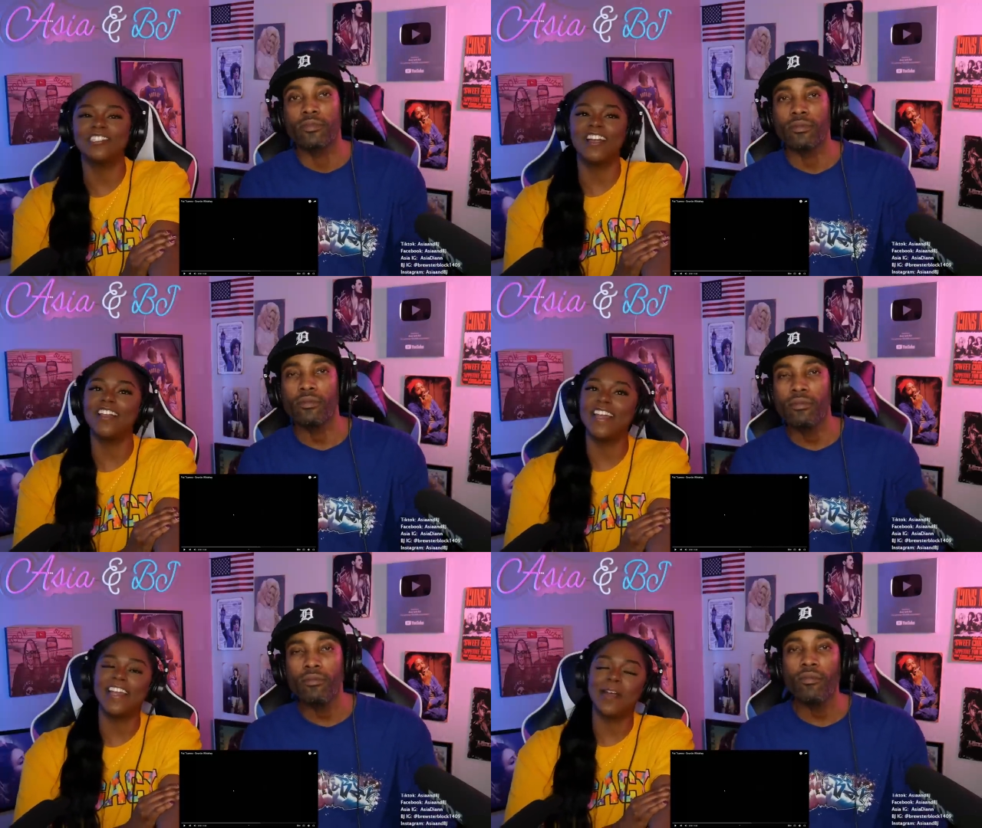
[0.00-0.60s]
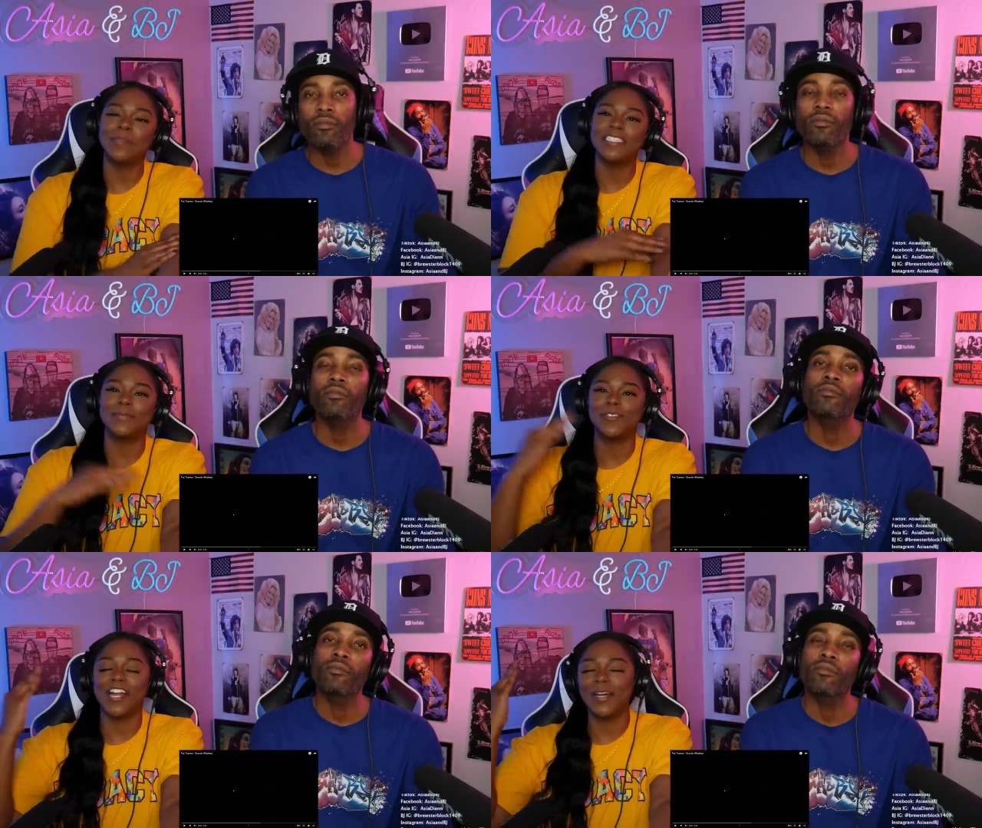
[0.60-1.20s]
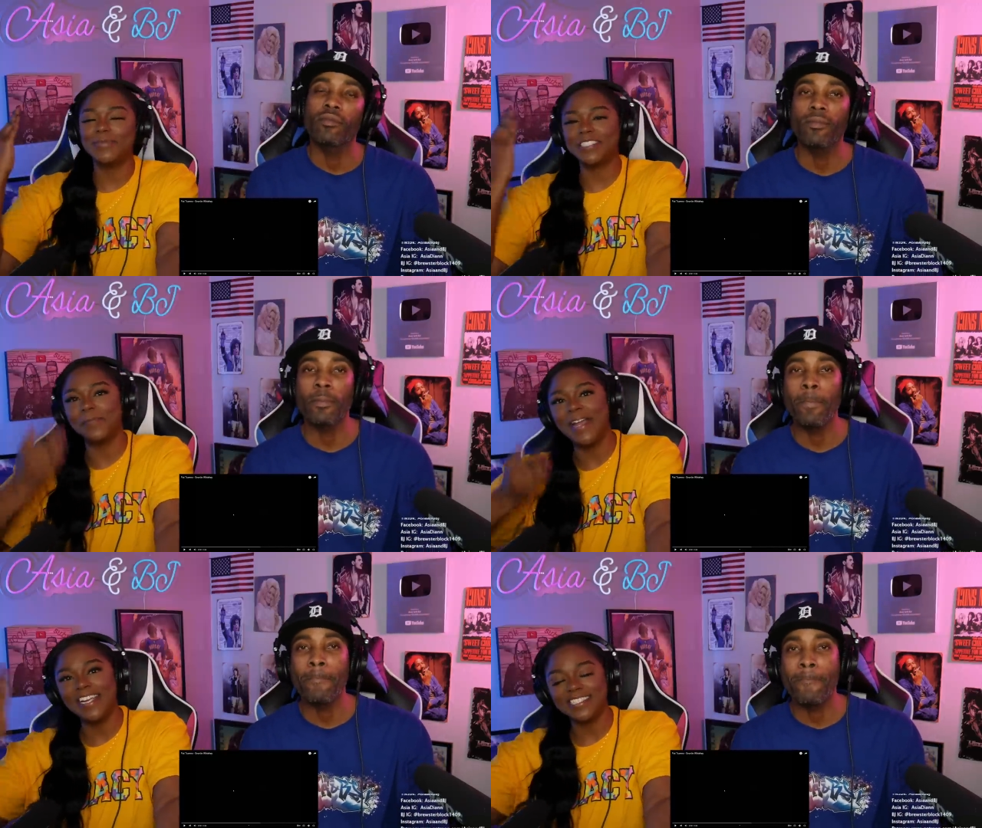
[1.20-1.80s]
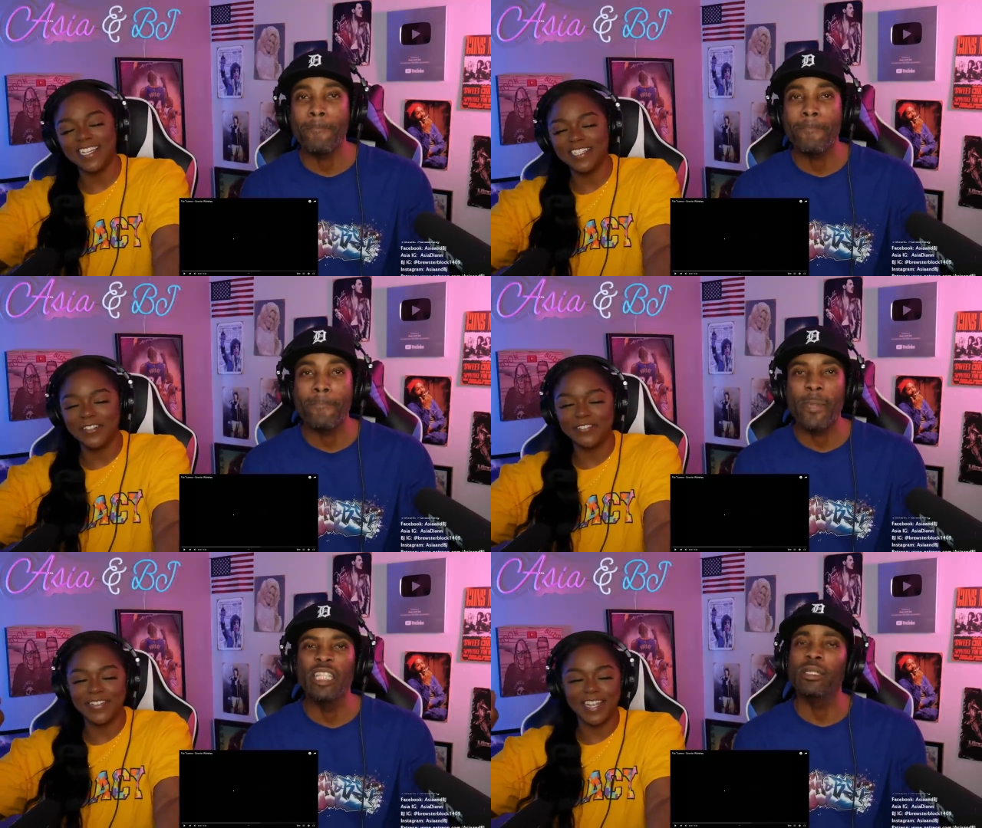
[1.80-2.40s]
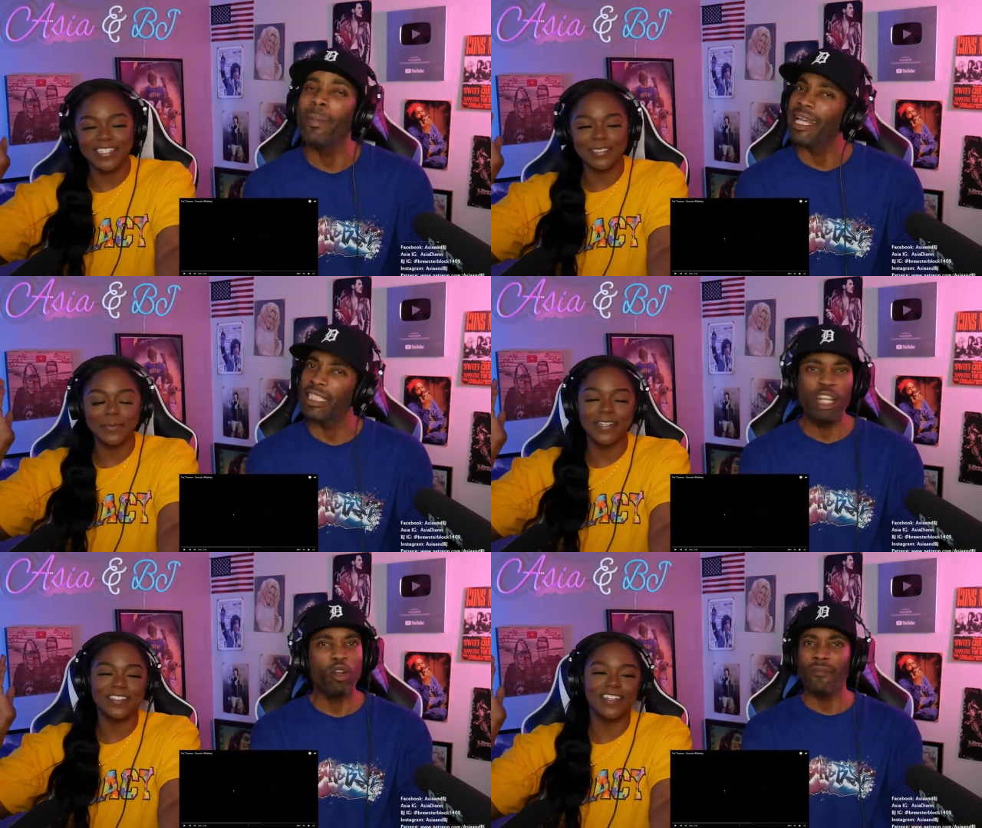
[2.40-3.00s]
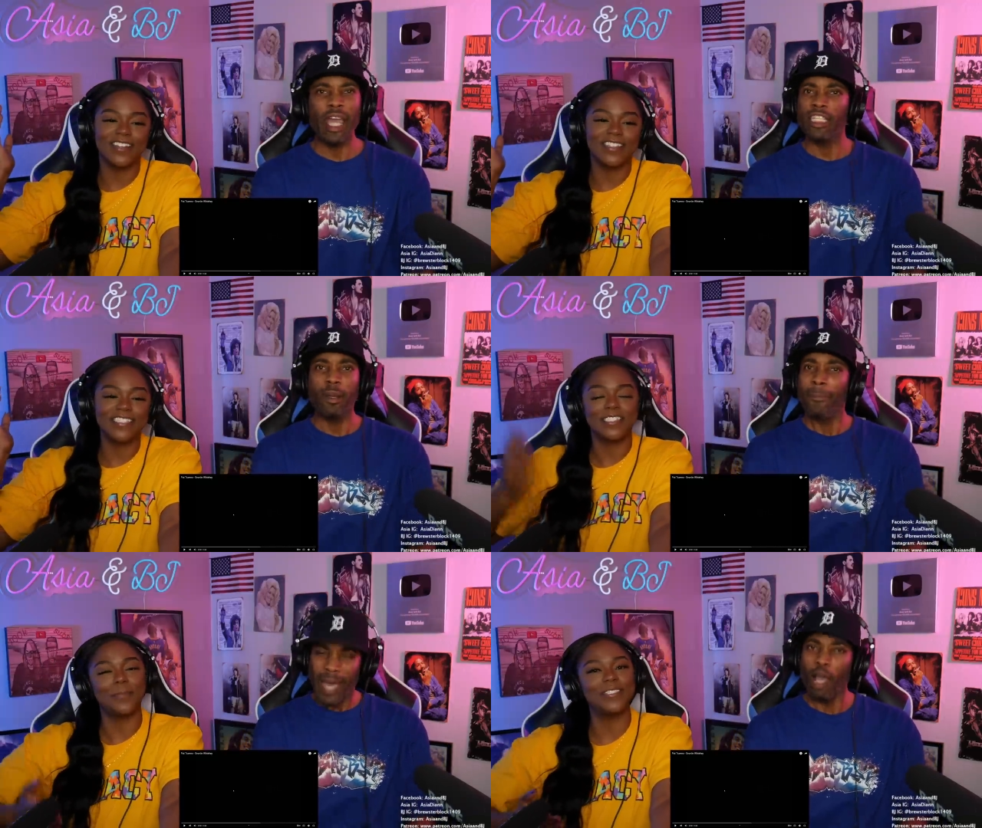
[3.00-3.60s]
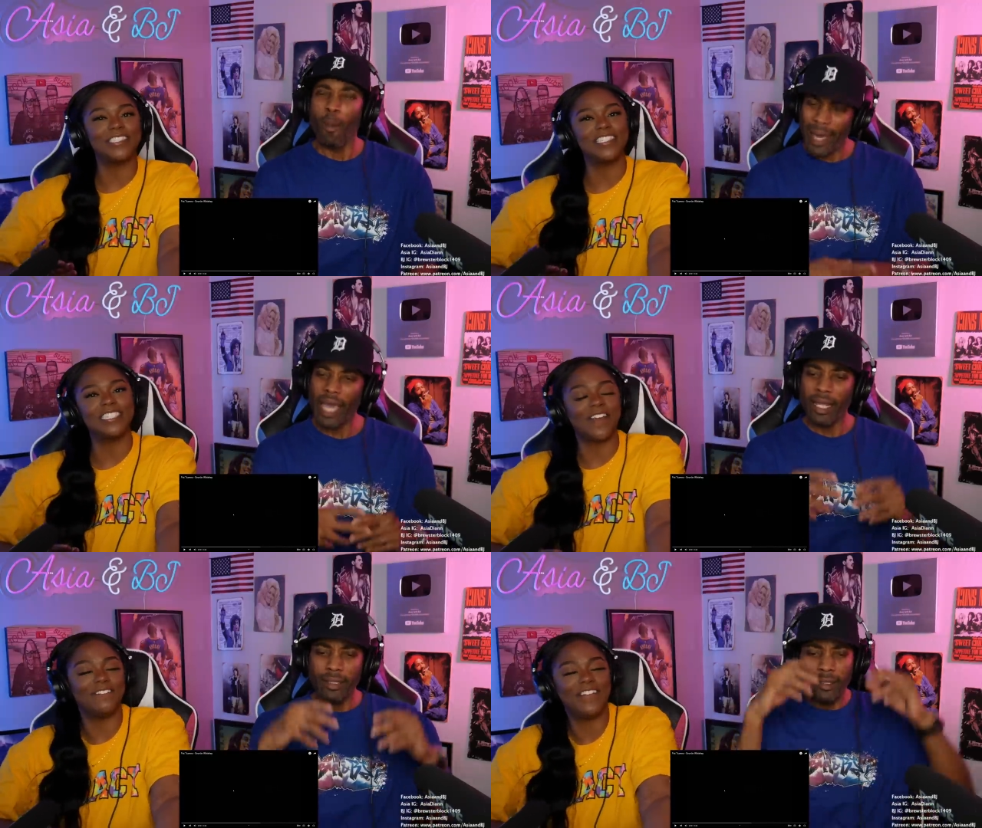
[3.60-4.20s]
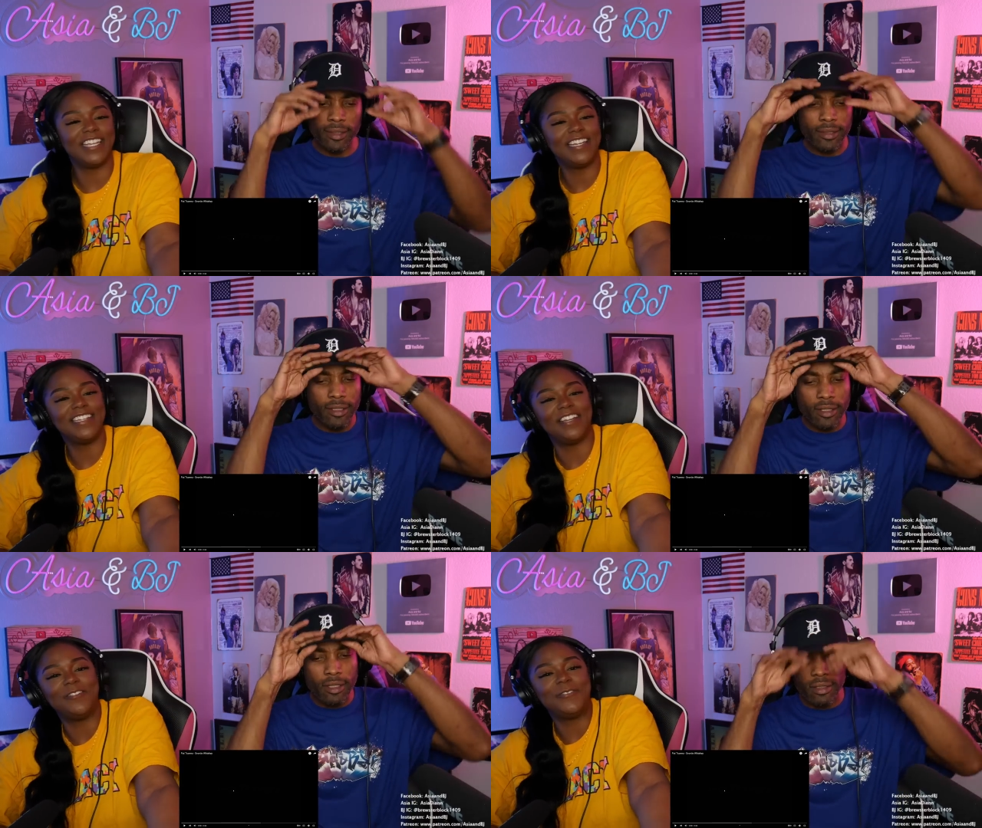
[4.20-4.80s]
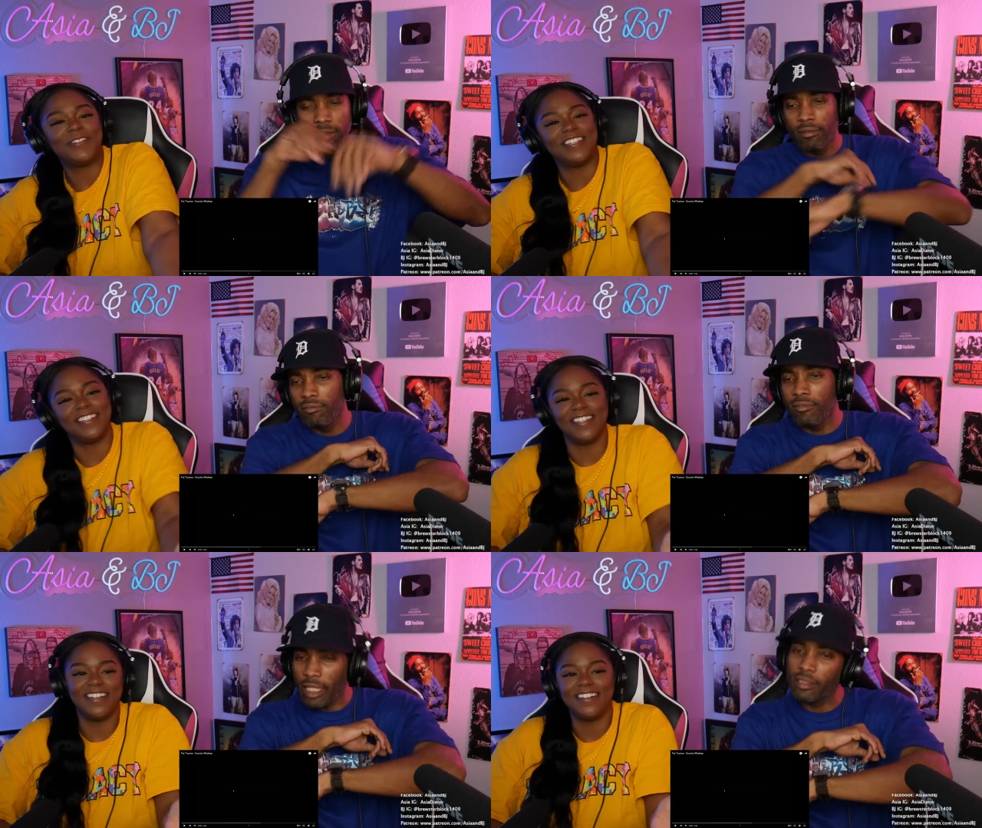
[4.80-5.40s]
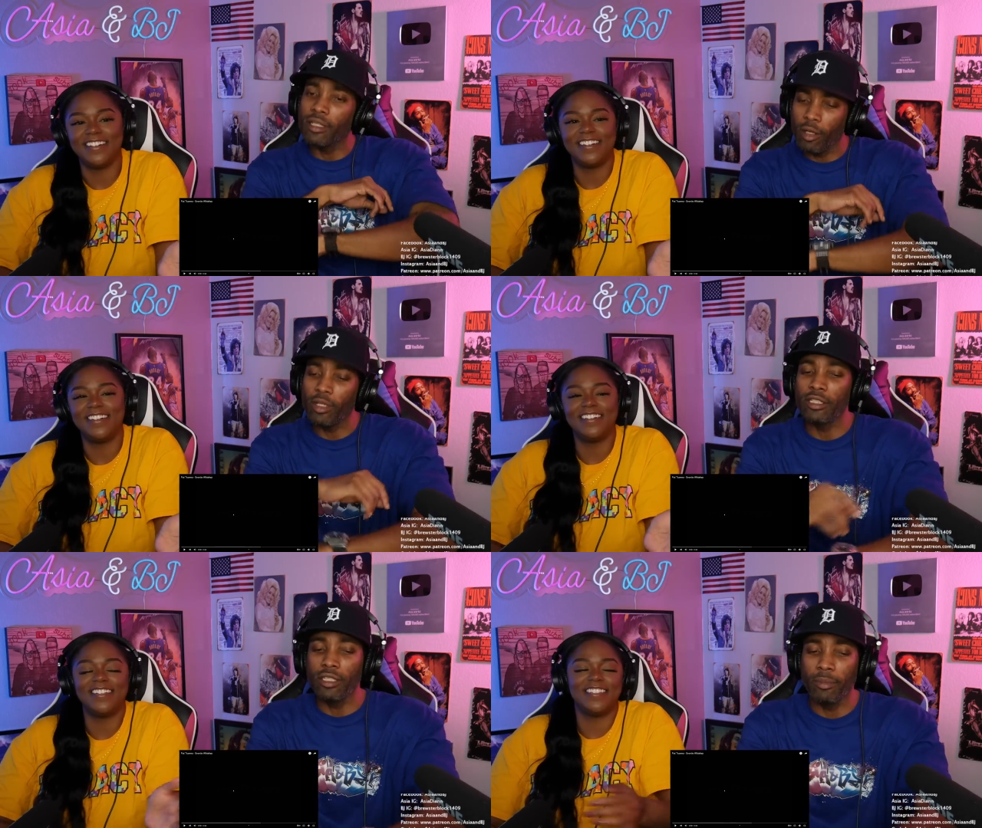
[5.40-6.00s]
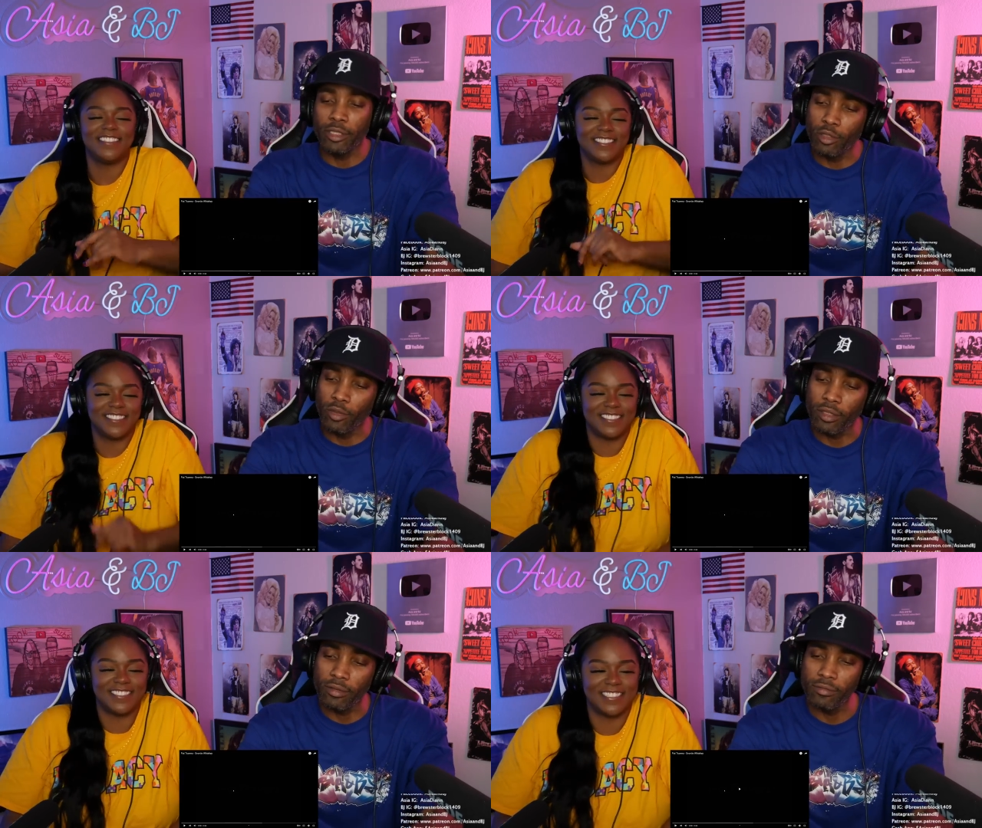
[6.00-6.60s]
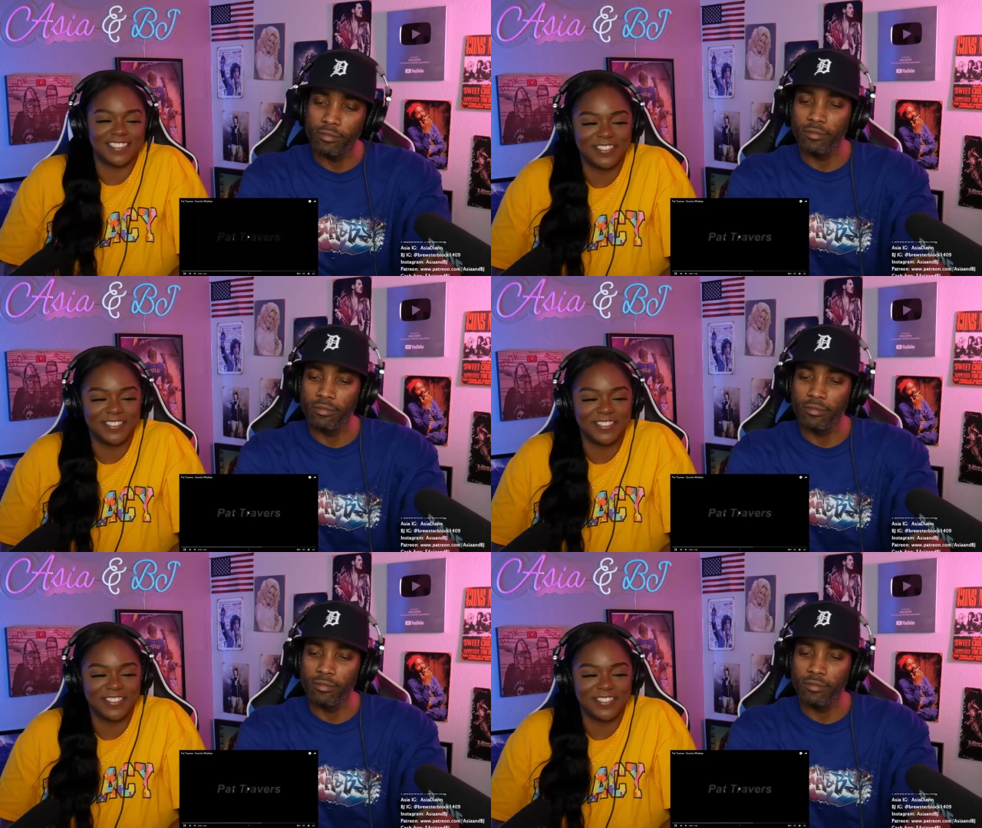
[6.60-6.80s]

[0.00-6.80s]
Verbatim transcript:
Speaker 1: like, comment, subscribe. Smash that notification bell, y'all. Let's jump into this video.
Speaker 2: Yo. Let's go. Let's jump into it. Let's go.